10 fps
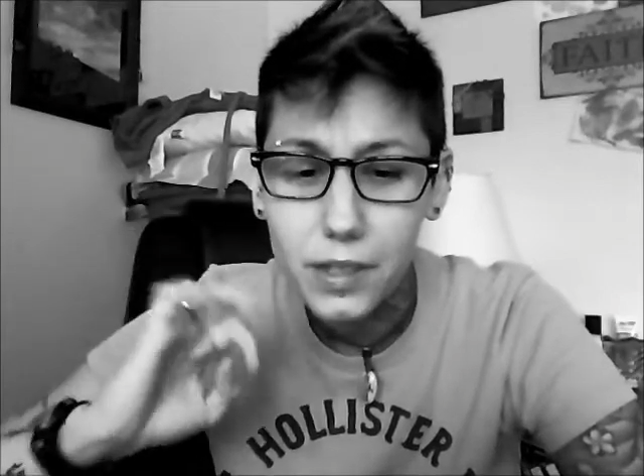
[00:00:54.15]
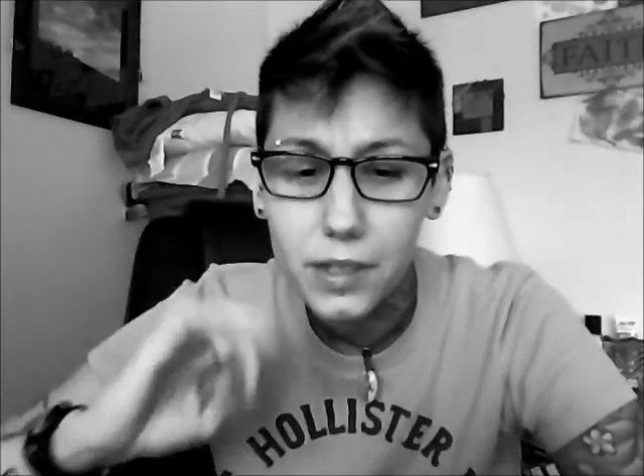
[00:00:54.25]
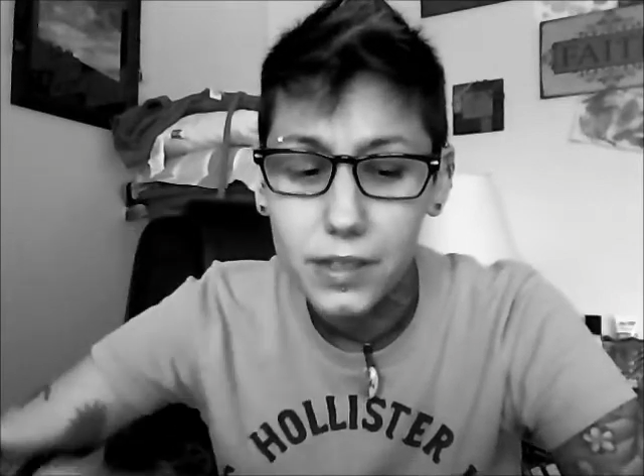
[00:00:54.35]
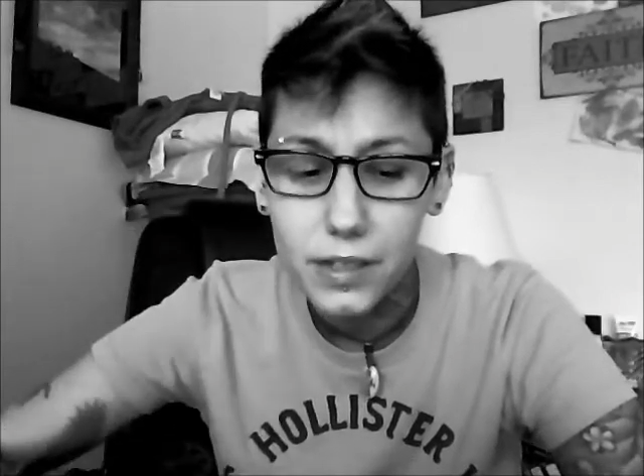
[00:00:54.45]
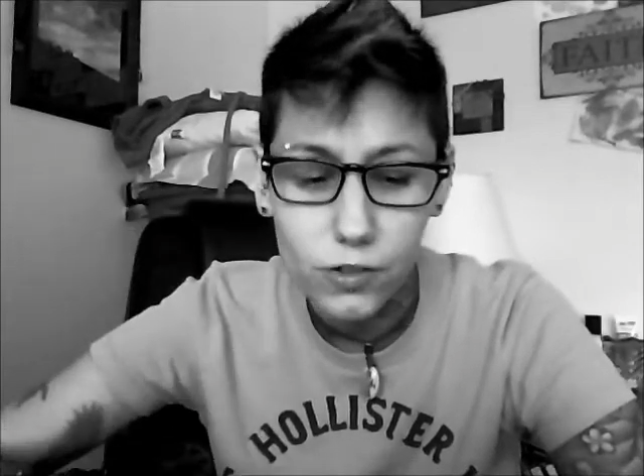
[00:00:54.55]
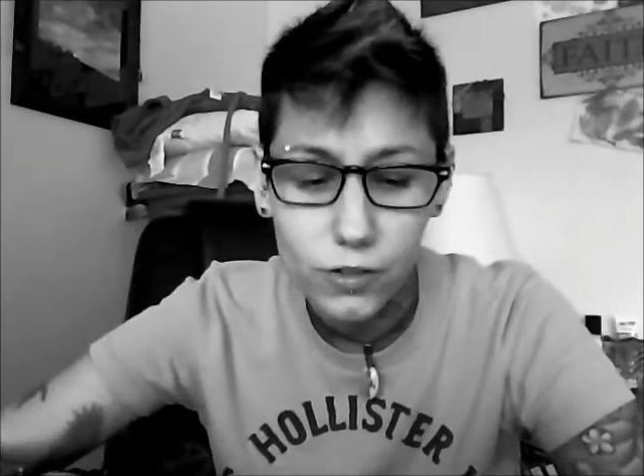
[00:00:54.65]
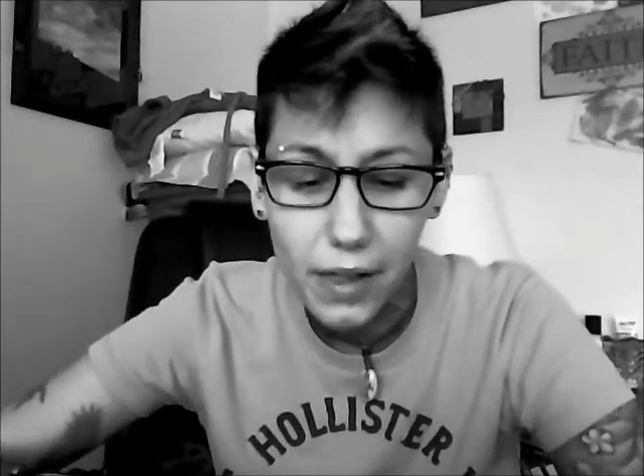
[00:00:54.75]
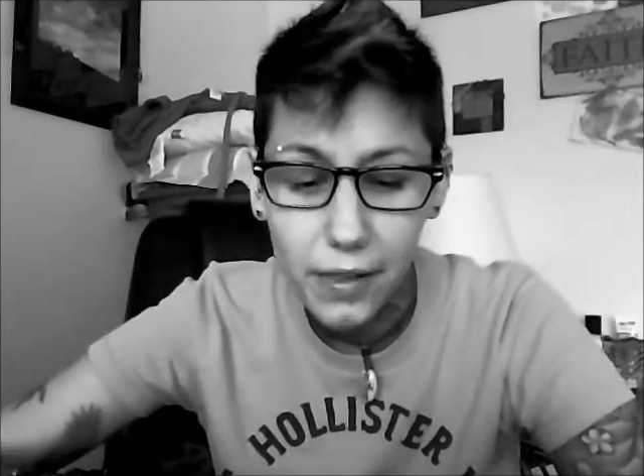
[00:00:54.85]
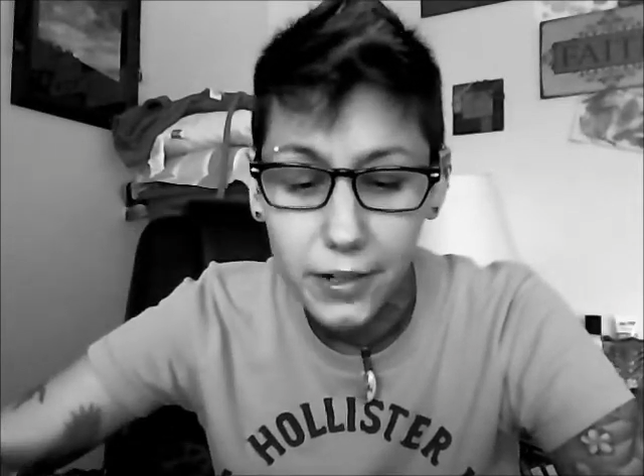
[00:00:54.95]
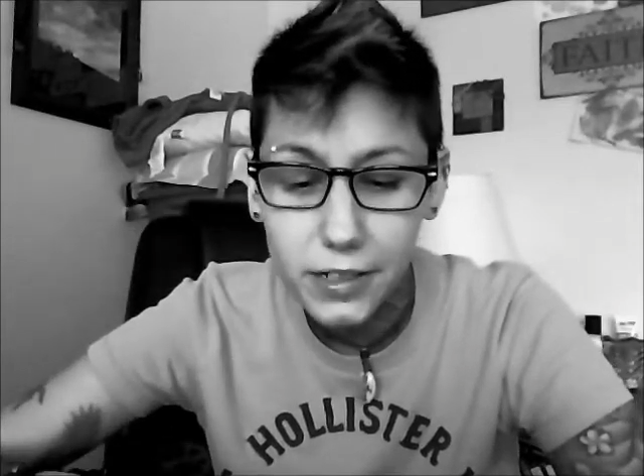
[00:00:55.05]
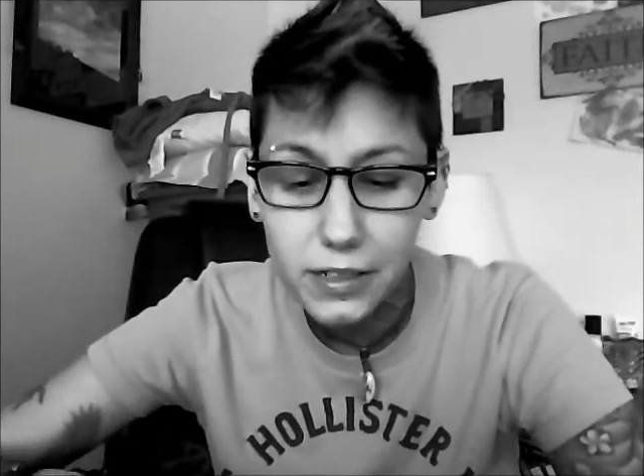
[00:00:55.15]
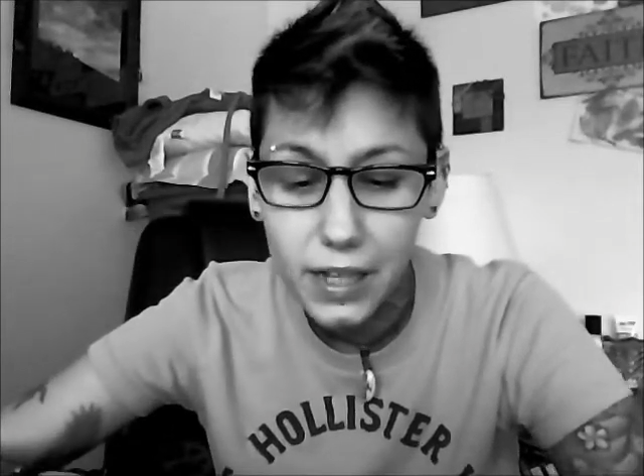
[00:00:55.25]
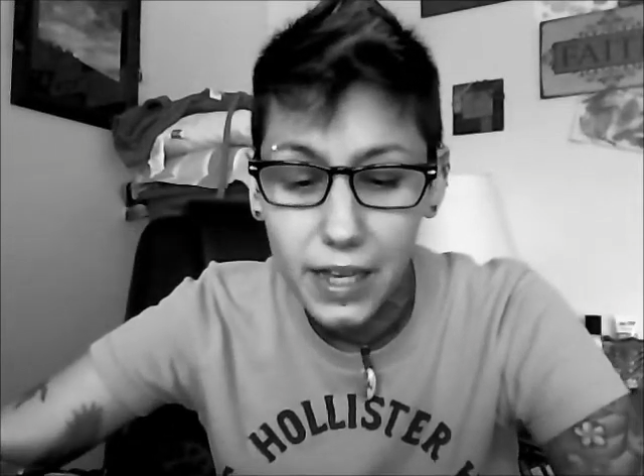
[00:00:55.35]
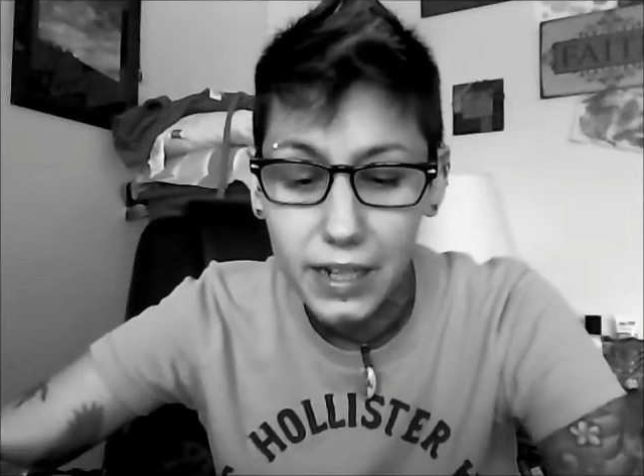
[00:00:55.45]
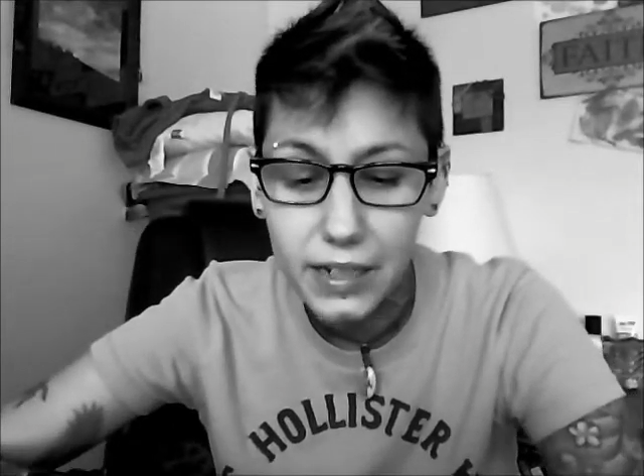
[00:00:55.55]
the trailer,
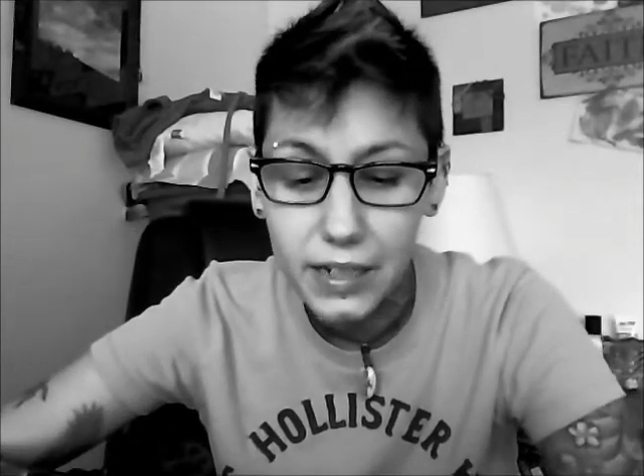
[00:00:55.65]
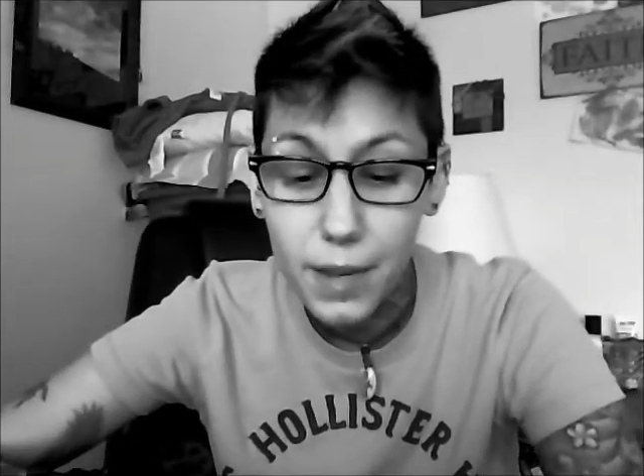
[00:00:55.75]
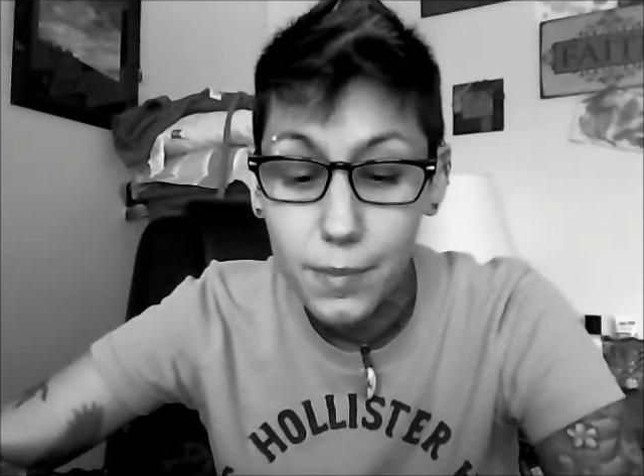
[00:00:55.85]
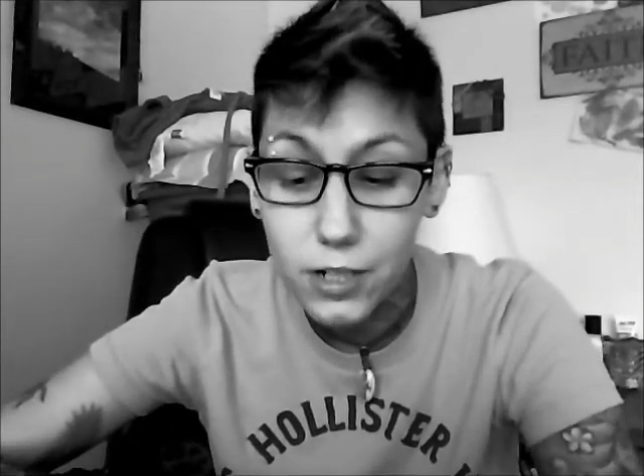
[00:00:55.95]
and I'm gonna